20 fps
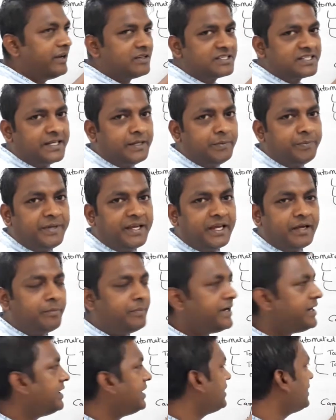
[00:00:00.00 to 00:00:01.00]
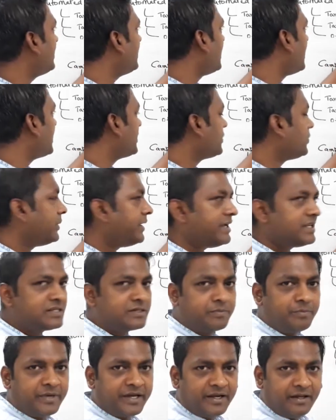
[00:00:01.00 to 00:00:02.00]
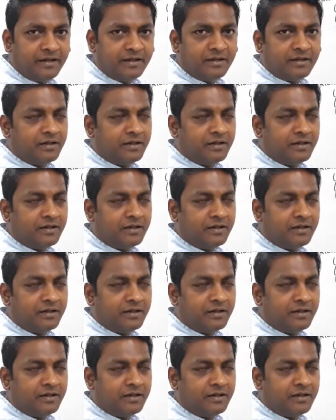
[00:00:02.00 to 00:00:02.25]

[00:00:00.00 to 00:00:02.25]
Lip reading: CPA bid and an ROAS bid.